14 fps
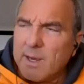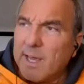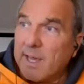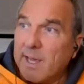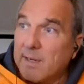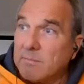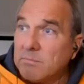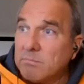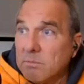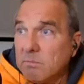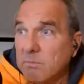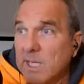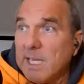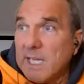And
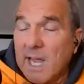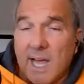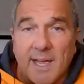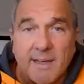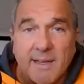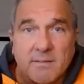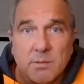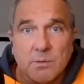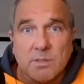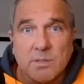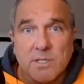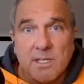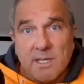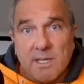Eli,
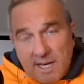who's the